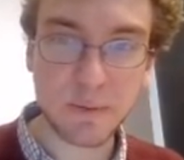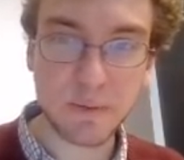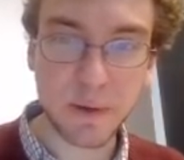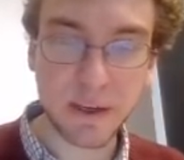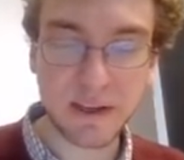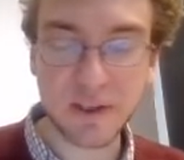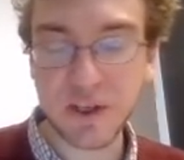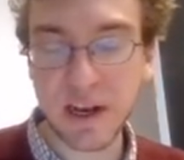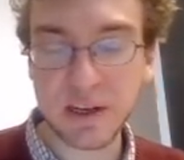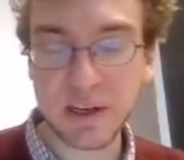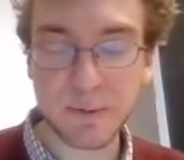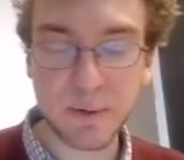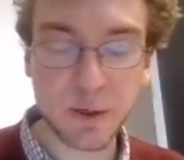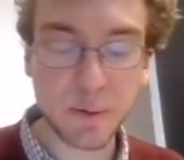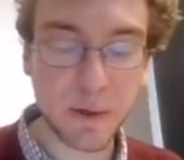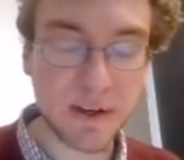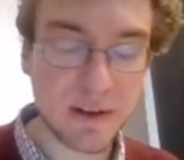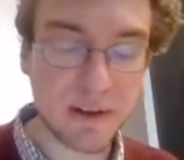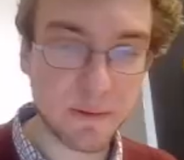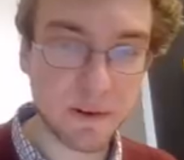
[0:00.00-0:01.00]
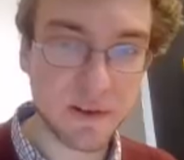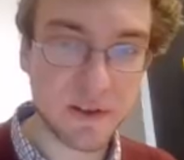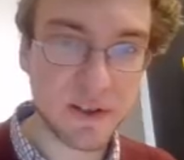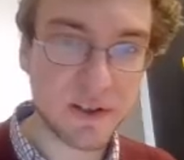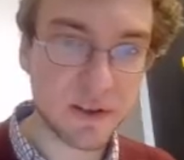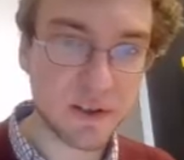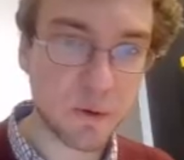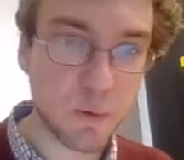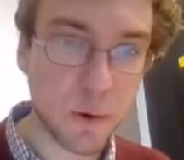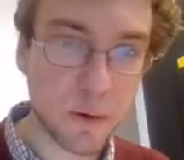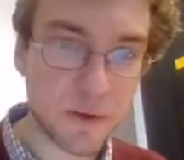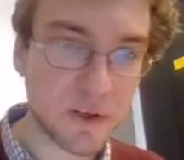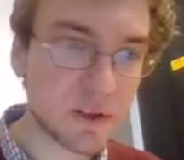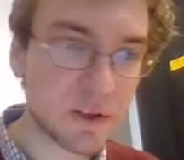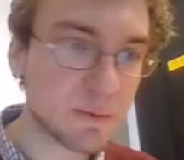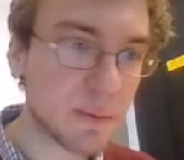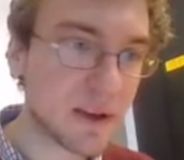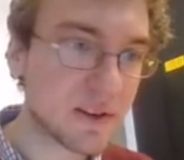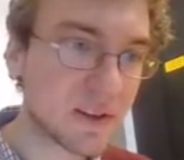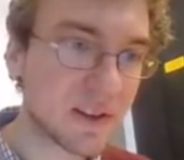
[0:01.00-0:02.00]
we can change between differences in
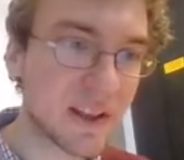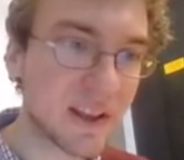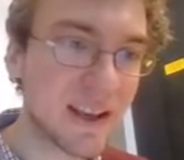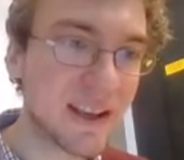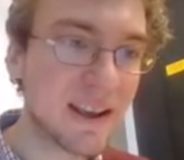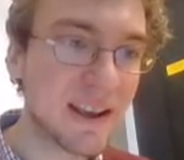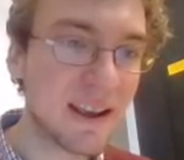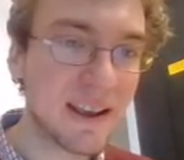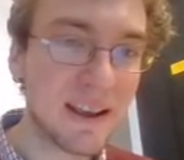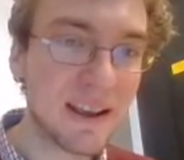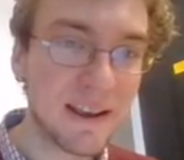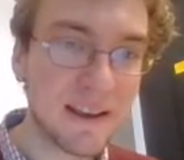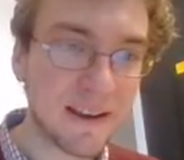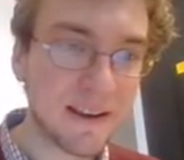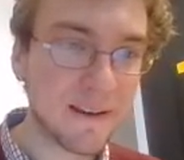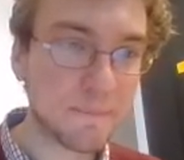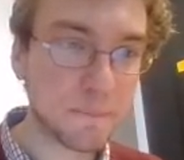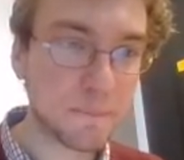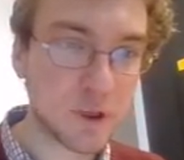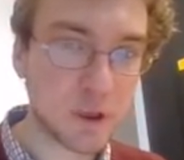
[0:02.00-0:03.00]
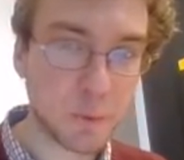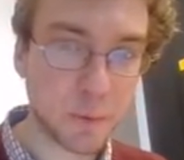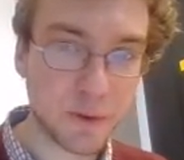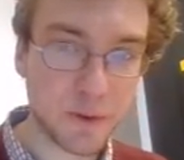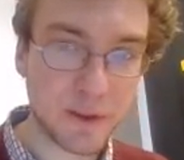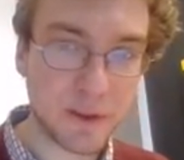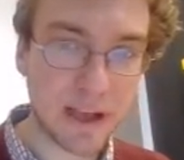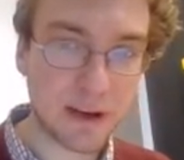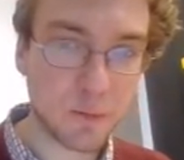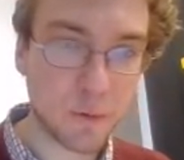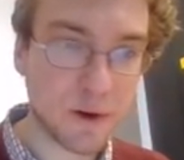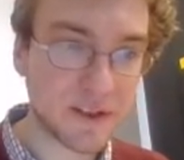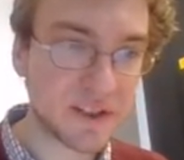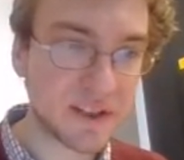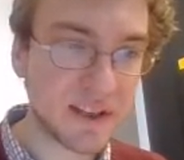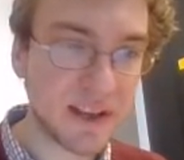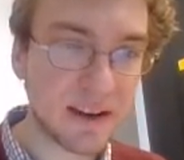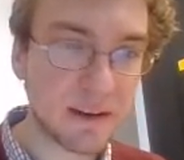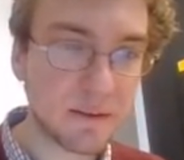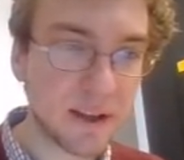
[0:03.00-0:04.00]
quotients, basically. So we'll do that
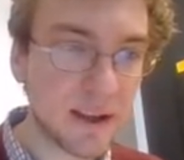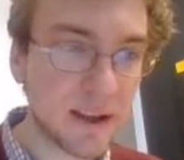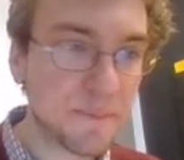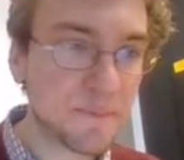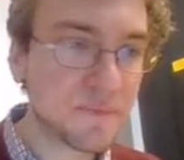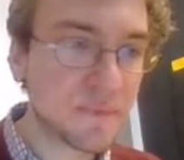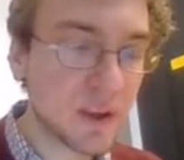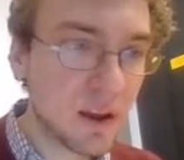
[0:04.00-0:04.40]
quantitatively.